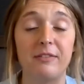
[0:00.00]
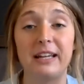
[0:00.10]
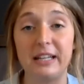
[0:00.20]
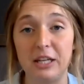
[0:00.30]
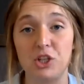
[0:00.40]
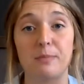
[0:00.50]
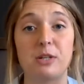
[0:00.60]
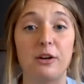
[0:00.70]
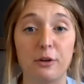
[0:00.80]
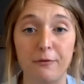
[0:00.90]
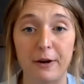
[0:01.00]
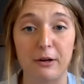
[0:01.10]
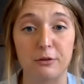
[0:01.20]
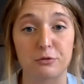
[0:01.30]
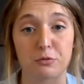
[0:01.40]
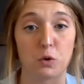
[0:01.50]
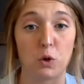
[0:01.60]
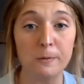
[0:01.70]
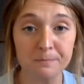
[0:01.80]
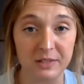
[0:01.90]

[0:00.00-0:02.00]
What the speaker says: in Egypt under Pharaoh's rule,